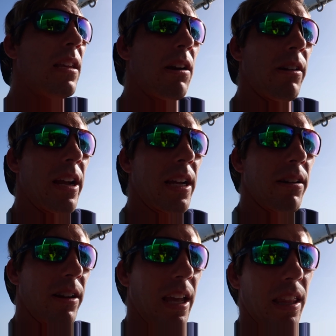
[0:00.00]
Now we're
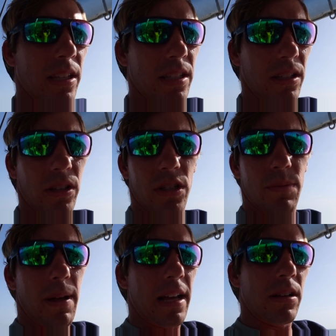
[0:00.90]
anchoring at this little
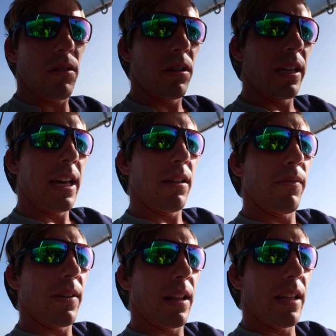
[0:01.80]
spot called El
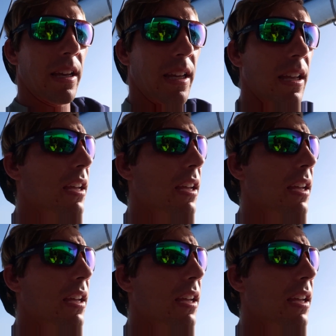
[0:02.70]
Valle.